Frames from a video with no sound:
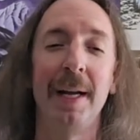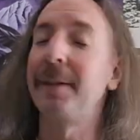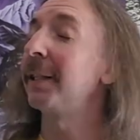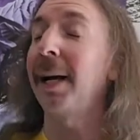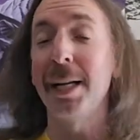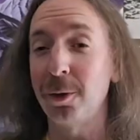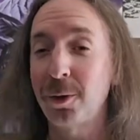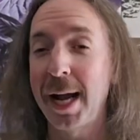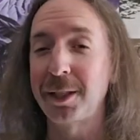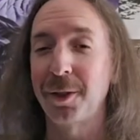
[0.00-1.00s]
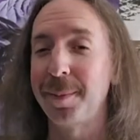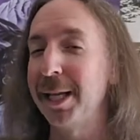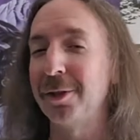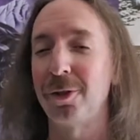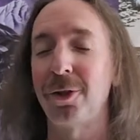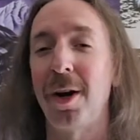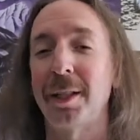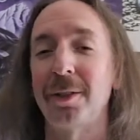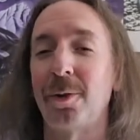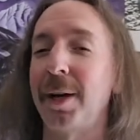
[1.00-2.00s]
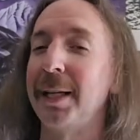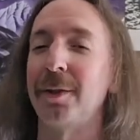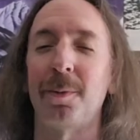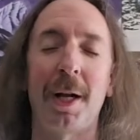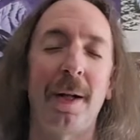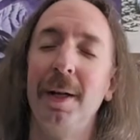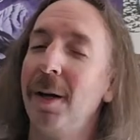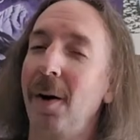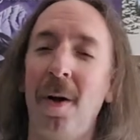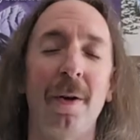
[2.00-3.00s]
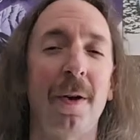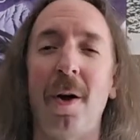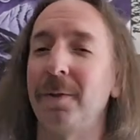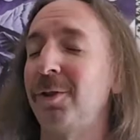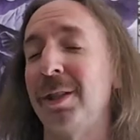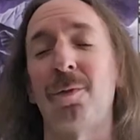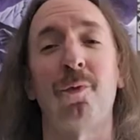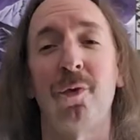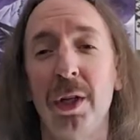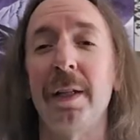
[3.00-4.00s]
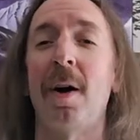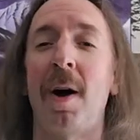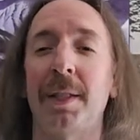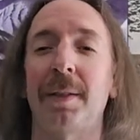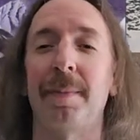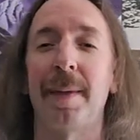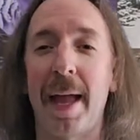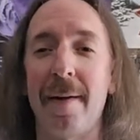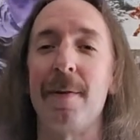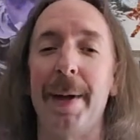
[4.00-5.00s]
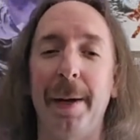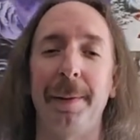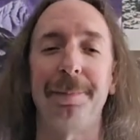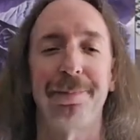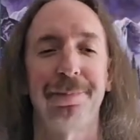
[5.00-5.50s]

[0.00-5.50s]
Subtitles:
The title track Termination Shock is great as well. All in all, just really awesome heavy metal.